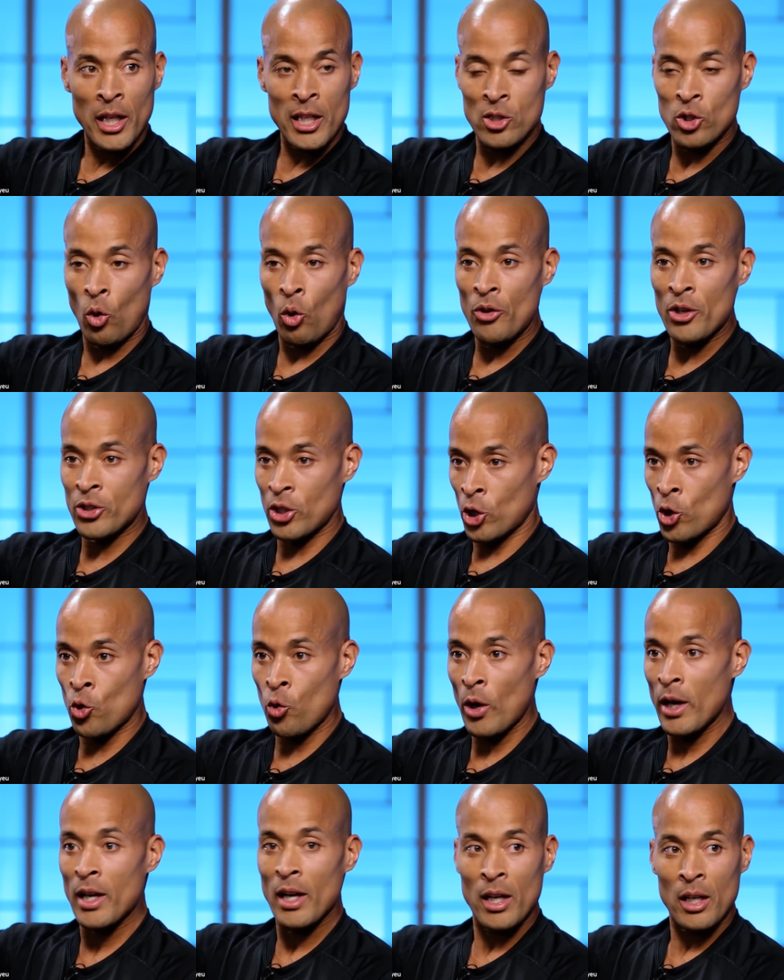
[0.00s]
is knowing there's a
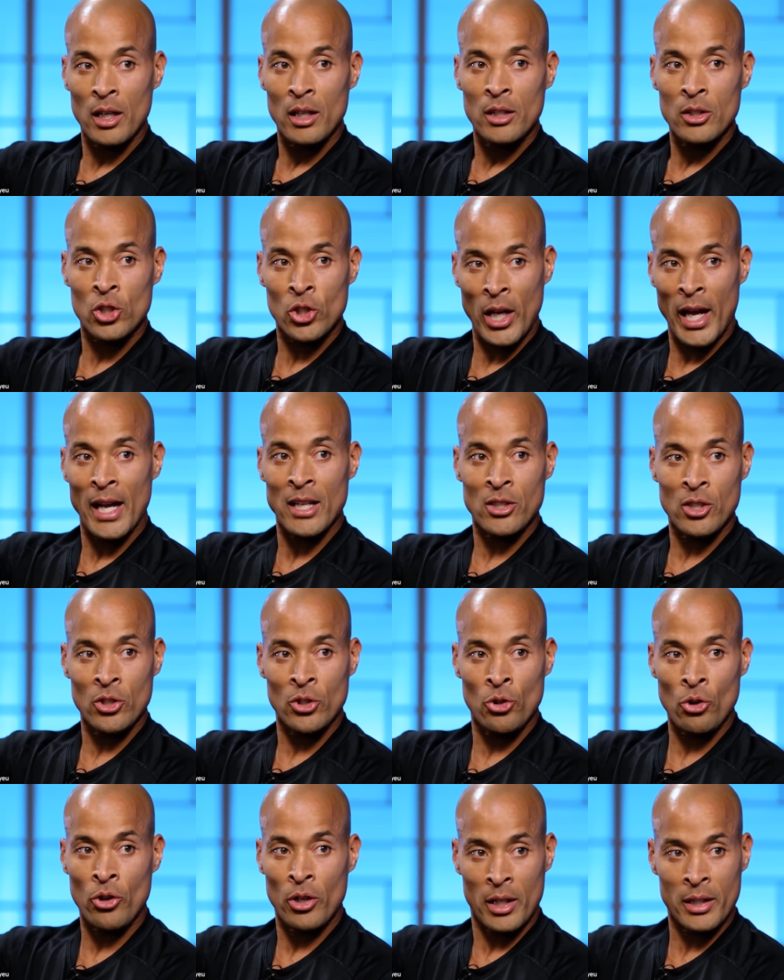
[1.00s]
great
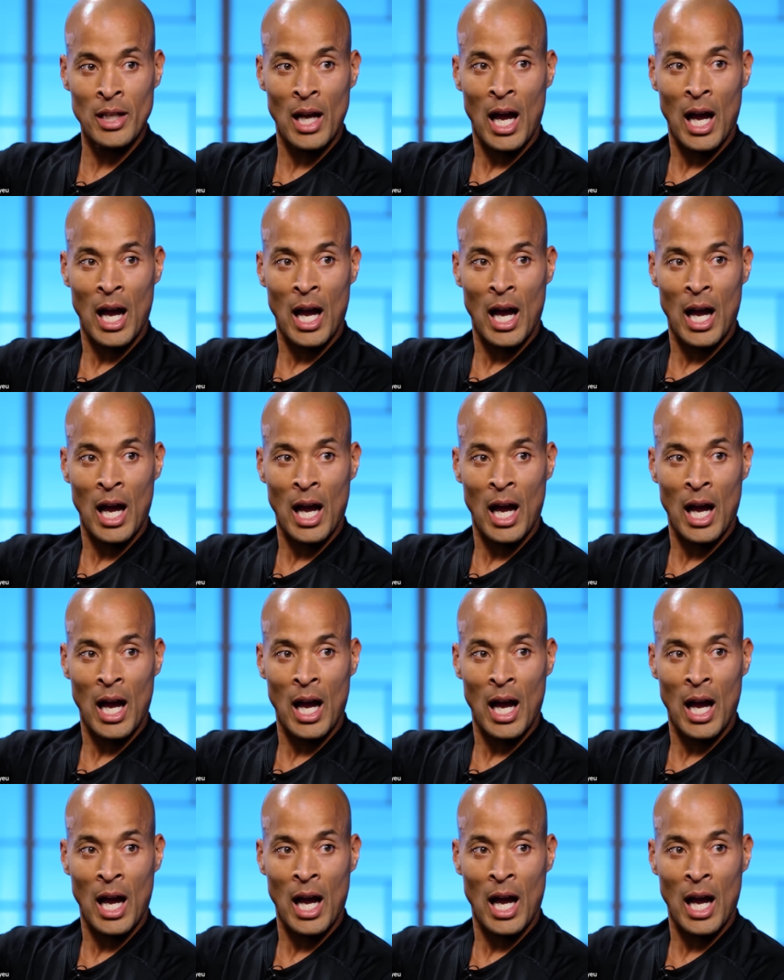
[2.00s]
chance you're gonna